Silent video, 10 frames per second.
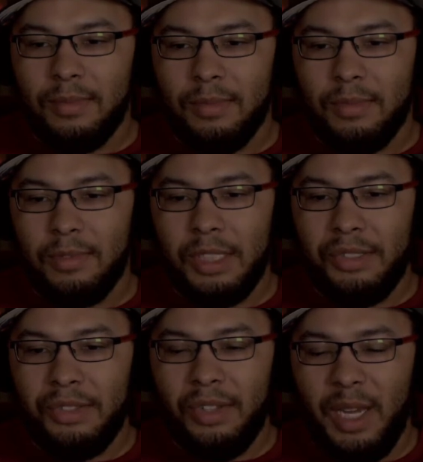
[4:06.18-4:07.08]
She's
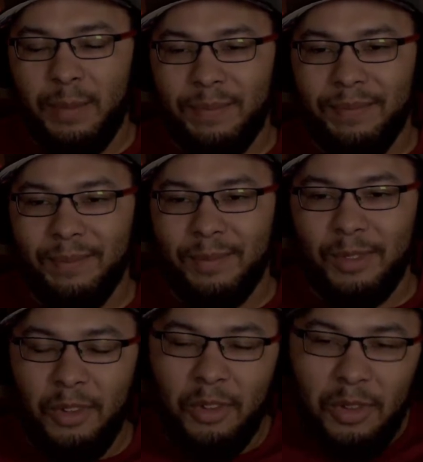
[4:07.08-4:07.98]
asleep.
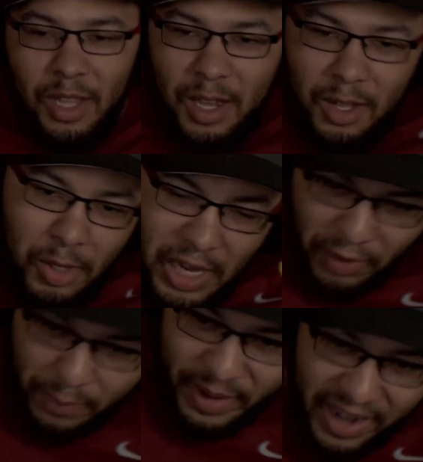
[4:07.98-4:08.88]
Leave her
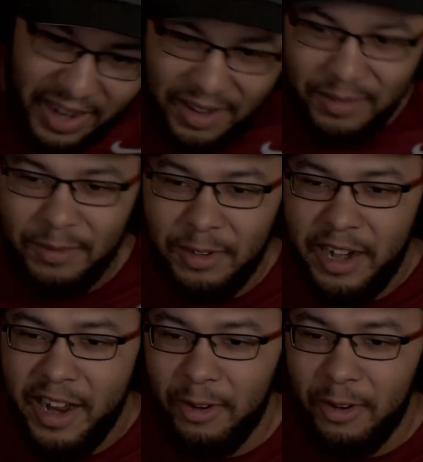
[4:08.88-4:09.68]
be for now.